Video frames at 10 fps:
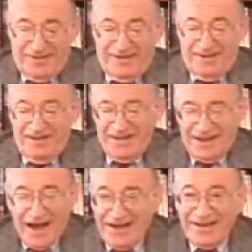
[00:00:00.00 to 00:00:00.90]
uh, a
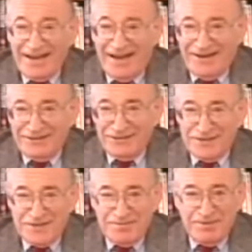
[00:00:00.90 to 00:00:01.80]

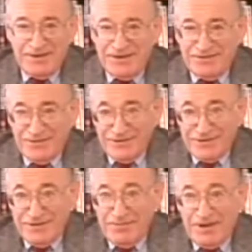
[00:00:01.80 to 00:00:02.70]
gynecologist and
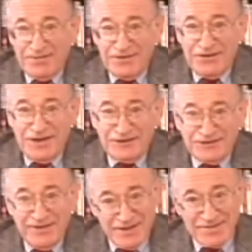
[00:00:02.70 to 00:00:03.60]
pediatrician, about the
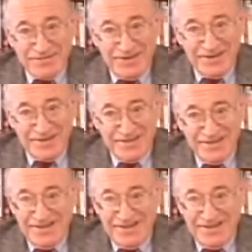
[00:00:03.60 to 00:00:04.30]
danger of x rays,